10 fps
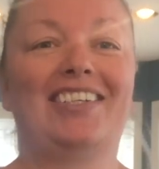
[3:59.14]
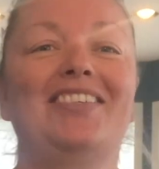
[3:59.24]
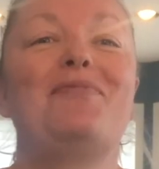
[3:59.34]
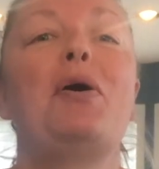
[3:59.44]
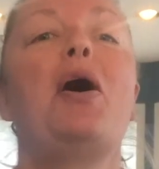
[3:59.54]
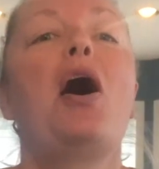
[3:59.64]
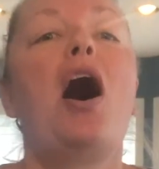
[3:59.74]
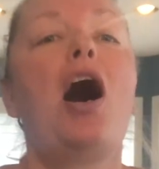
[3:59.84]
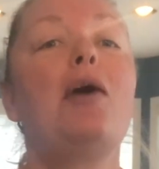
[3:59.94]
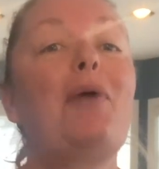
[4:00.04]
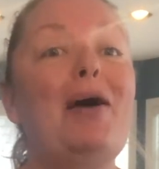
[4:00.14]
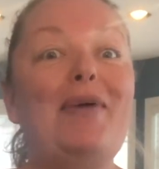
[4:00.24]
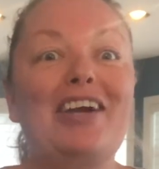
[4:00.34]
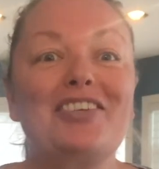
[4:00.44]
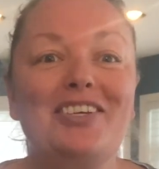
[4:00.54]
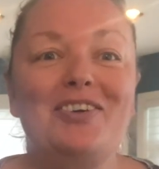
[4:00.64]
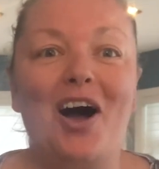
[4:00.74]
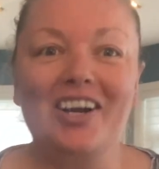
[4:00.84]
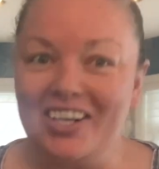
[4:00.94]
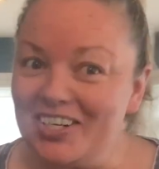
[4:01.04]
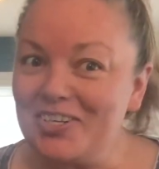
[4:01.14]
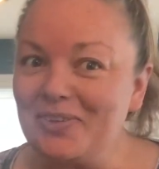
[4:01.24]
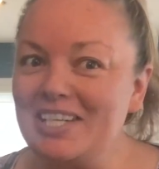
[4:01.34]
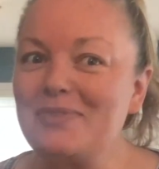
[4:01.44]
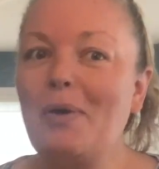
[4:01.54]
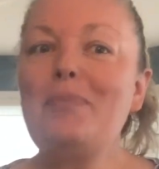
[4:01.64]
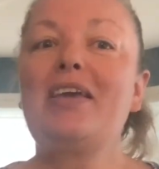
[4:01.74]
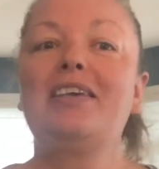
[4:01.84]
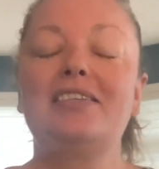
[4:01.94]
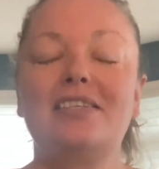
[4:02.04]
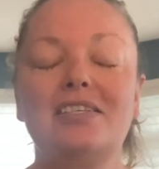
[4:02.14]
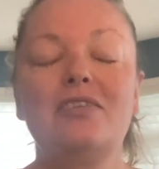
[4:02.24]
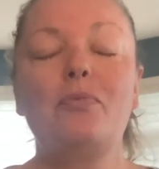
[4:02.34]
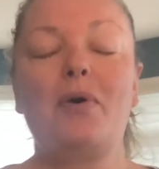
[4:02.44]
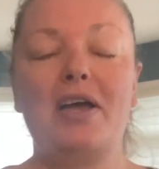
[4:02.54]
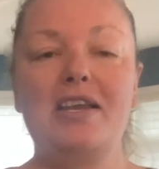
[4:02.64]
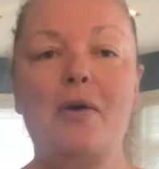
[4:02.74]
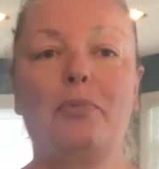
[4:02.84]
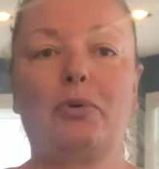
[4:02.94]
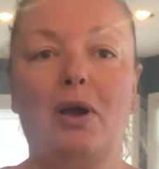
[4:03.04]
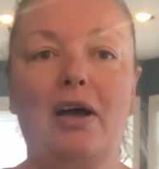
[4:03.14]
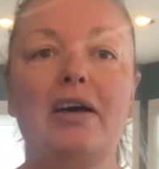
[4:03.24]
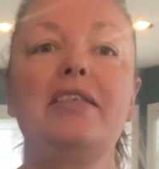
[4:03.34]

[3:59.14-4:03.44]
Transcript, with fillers: um, I'm actually not gonna show this one because this is the one bra